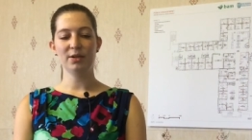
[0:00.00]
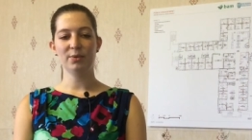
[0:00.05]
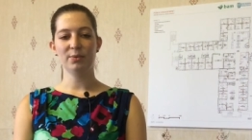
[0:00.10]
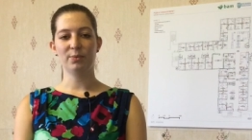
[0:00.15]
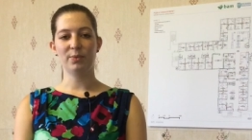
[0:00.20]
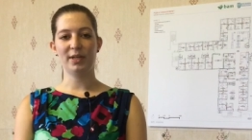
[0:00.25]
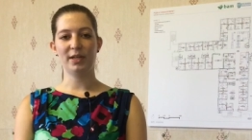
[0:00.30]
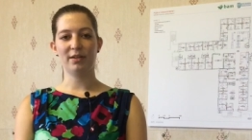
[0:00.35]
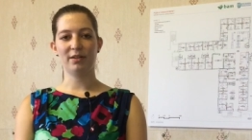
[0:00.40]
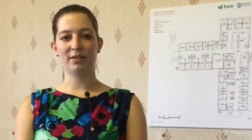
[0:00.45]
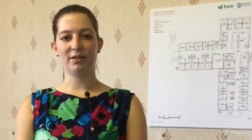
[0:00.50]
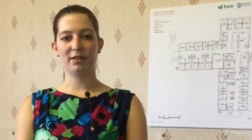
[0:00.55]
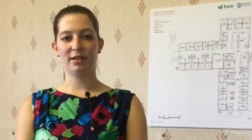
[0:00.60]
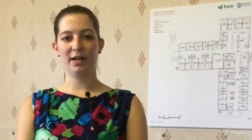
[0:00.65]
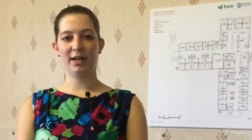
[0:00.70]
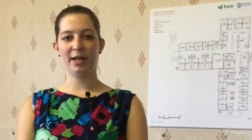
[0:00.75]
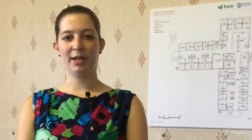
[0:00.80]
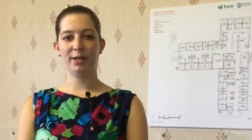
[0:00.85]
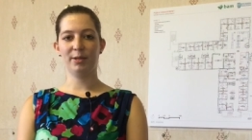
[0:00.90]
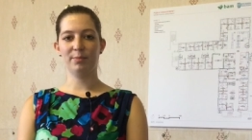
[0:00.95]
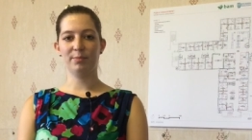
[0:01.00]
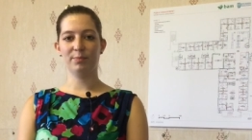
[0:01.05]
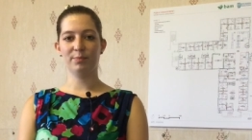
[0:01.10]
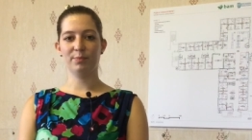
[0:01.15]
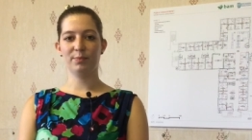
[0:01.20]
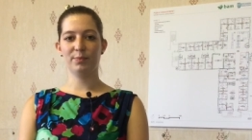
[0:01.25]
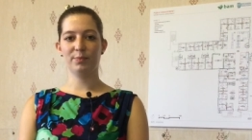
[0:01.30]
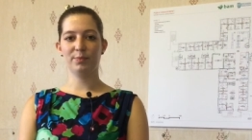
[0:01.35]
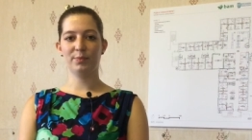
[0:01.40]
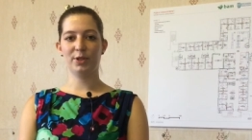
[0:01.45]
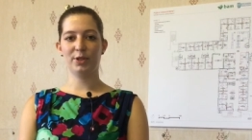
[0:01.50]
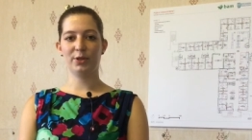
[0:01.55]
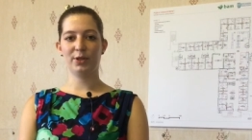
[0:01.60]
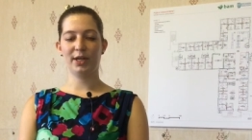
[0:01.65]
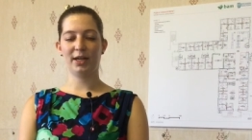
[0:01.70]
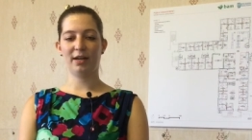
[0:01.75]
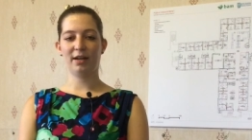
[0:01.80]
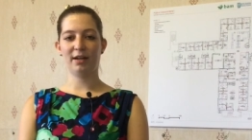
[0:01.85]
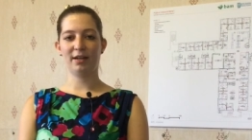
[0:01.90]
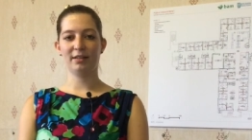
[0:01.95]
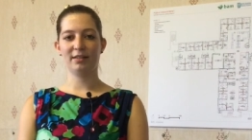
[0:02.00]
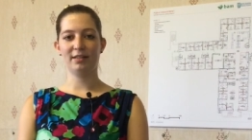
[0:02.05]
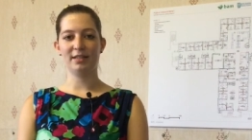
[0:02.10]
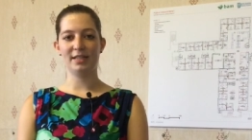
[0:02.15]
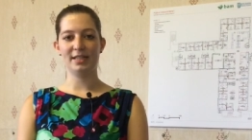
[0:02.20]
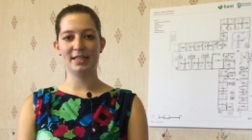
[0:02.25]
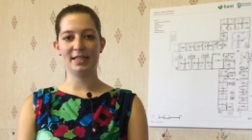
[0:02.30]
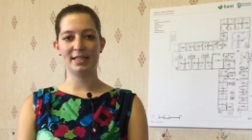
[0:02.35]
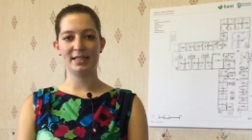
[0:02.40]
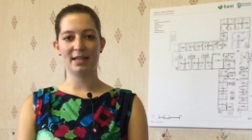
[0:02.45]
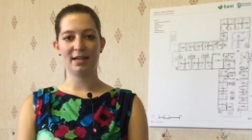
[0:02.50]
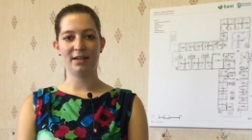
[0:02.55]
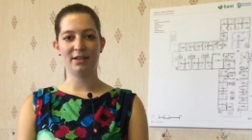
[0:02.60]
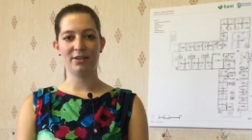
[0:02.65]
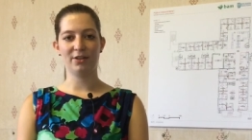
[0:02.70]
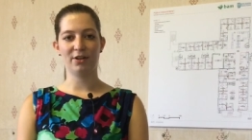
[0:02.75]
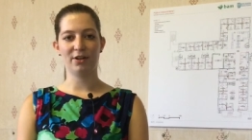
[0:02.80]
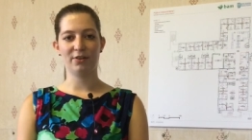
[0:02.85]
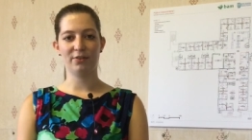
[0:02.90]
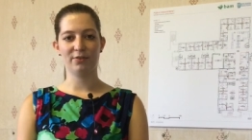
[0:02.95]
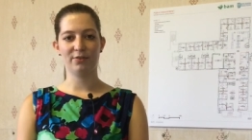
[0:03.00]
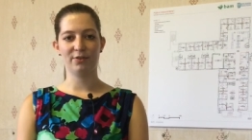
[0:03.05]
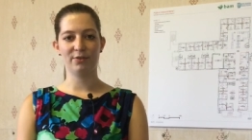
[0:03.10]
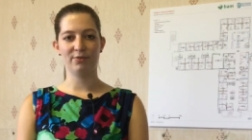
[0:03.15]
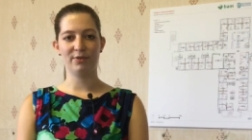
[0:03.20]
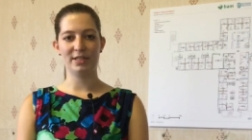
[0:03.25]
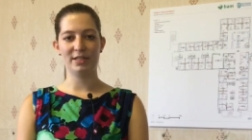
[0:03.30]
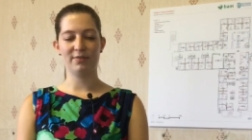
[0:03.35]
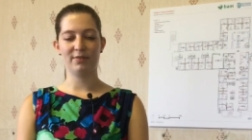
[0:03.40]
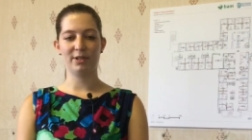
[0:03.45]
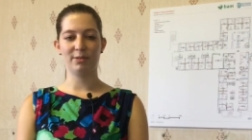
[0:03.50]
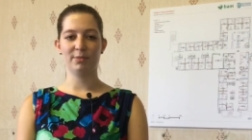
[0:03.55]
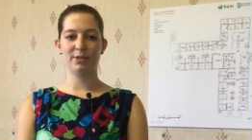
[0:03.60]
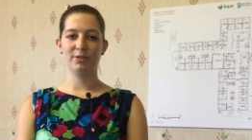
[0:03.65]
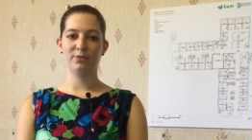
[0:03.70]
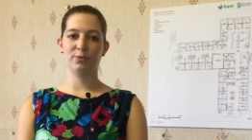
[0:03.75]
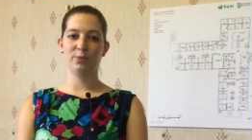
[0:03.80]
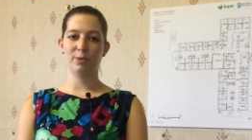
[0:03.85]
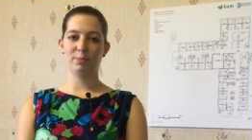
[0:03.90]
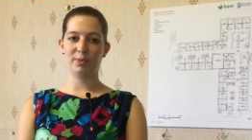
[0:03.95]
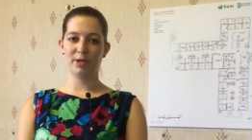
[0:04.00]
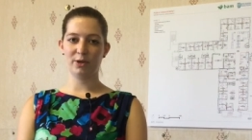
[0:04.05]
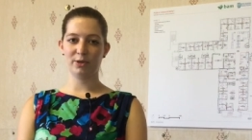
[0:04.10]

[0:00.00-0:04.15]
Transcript: We are looking at the design of the redevelopment of Whitby